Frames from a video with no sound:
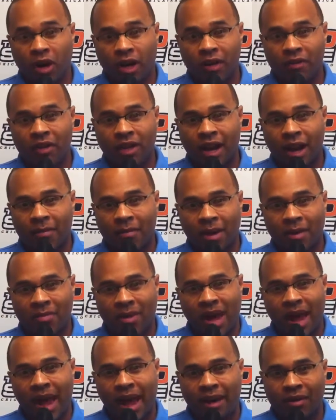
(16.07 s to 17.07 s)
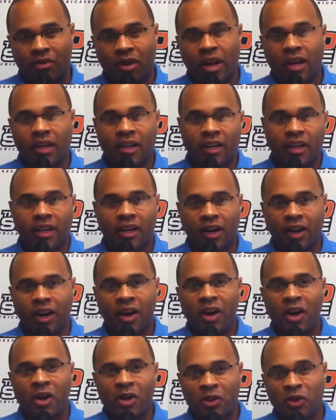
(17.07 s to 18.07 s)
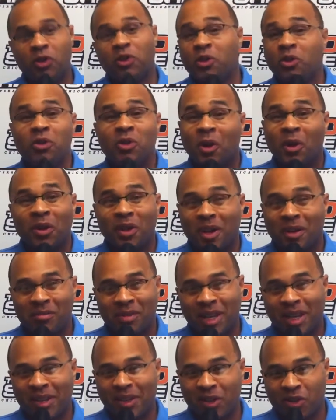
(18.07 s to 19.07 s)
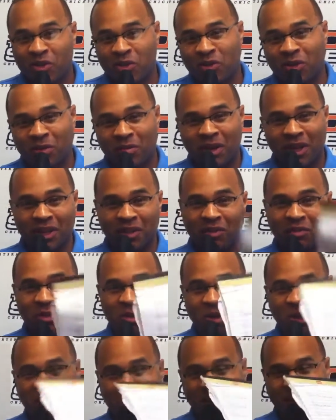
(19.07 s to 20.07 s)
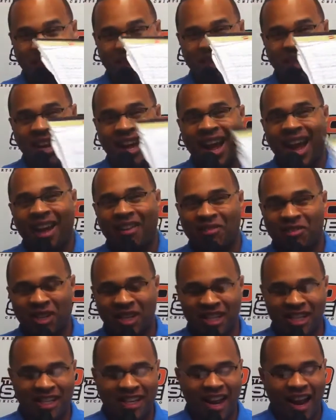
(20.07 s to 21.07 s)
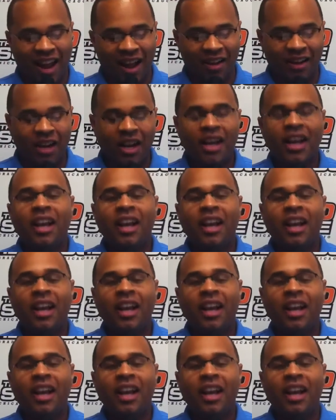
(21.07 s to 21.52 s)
I even got my pad right here so that you know that I'm telling the truth about the 4 things that I have written down.